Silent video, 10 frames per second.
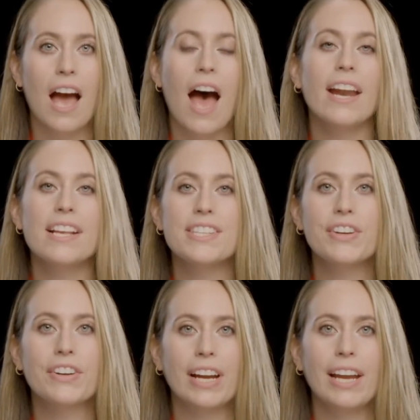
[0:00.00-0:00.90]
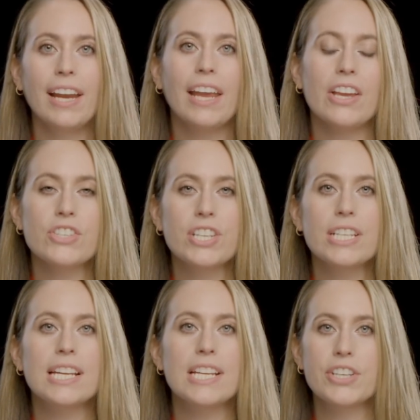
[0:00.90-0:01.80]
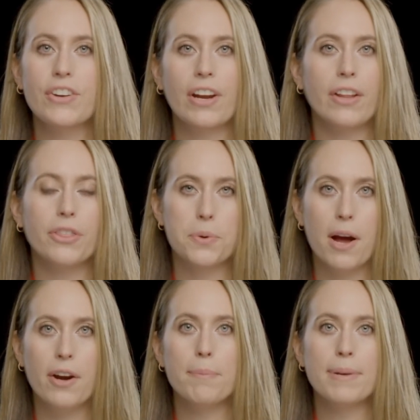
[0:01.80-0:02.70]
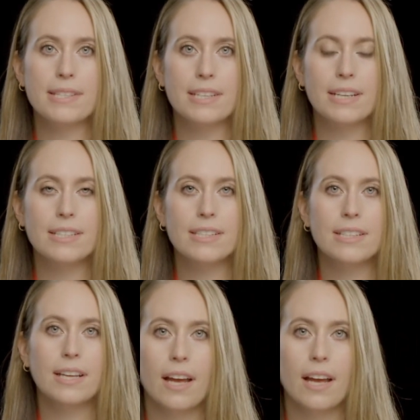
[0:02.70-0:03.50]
At SL Green, ESG is integrated throughout our business.